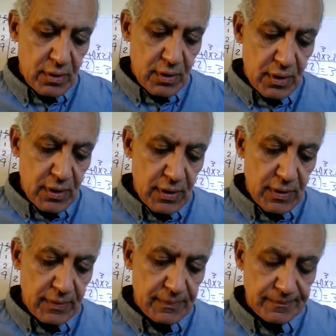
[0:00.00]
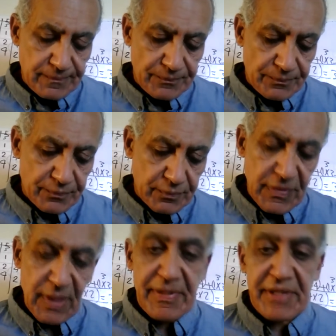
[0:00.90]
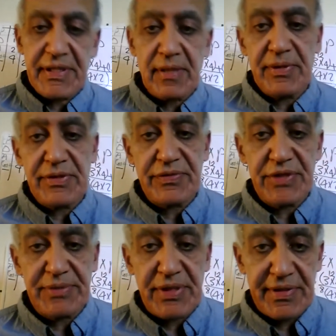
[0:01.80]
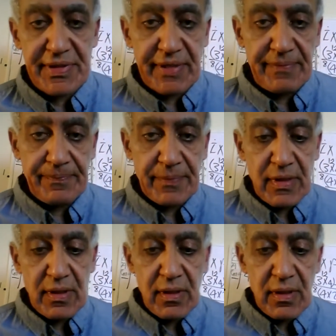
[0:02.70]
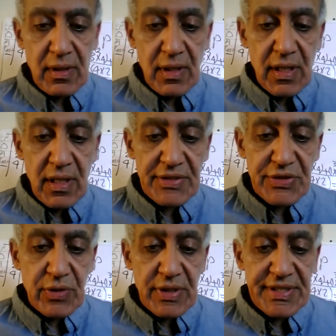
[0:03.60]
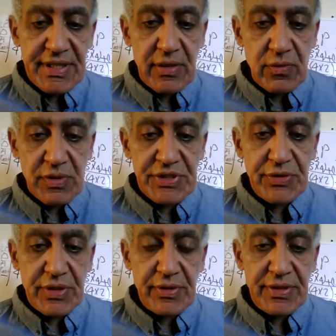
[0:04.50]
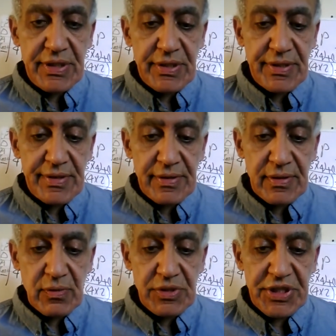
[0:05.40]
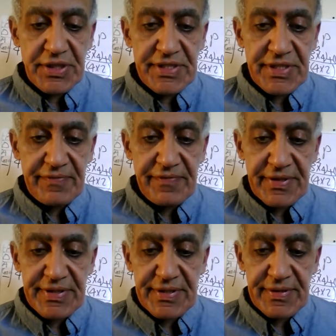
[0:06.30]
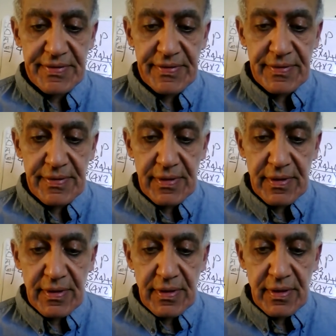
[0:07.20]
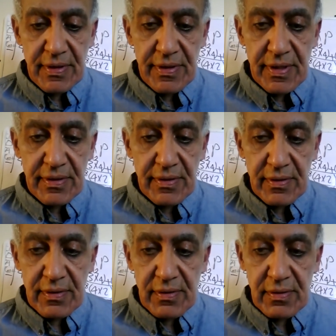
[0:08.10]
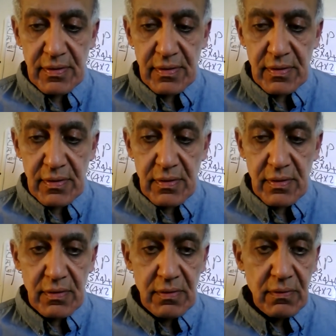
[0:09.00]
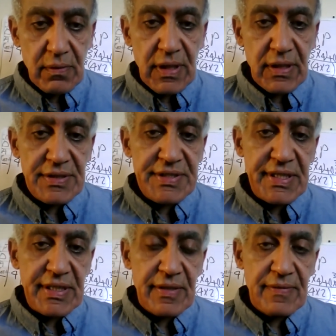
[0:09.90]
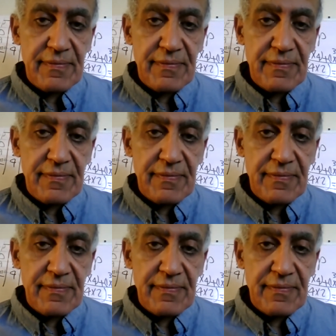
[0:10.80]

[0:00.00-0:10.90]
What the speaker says: uh, the practical part of chapter 3. And let's go and see what's going on here. We'll share the screen first. Then we'll see